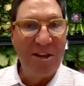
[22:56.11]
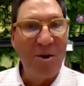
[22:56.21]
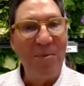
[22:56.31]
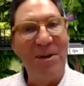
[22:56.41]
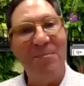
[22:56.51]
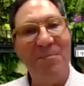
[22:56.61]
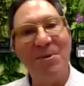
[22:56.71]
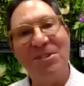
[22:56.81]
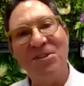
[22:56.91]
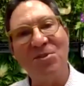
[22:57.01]
They opened up a
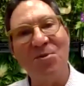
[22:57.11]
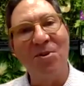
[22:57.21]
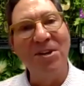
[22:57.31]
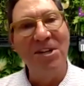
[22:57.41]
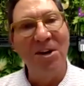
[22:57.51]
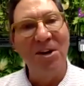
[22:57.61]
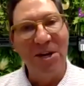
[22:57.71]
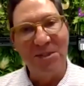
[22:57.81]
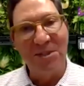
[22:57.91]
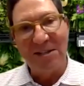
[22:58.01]
sixth store in Del
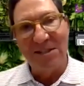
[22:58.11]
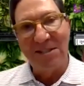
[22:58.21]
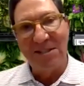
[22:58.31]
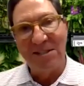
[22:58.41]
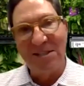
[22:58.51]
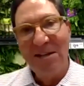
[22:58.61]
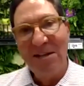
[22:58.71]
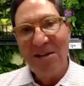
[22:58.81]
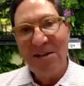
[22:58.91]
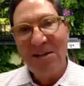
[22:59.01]
Rio, Texas,
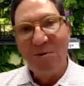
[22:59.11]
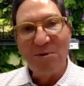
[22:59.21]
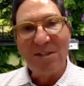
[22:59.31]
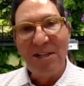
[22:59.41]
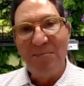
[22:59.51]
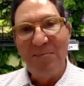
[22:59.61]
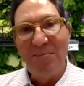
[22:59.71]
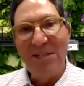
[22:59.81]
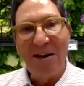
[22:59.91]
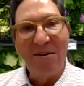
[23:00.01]
which was a sleepy
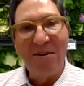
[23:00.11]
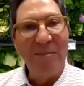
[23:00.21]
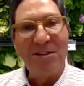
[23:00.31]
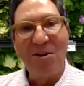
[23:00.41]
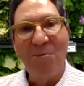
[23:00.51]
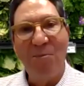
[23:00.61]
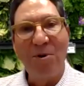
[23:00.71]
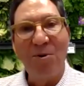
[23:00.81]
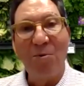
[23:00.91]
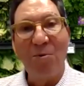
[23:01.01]
town on the Mexico
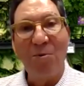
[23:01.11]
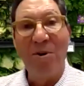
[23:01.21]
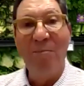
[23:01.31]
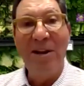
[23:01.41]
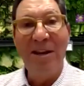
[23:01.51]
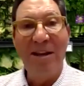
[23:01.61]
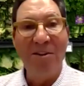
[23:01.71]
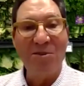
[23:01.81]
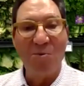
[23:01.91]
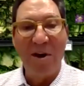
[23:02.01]
border where nobody
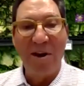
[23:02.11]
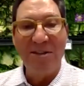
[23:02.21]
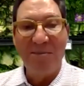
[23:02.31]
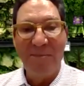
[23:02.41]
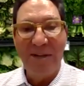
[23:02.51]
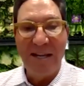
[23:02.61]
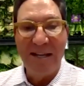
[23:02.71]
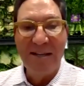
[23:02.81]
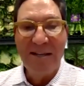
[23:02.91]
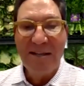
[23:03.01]
else wanted be.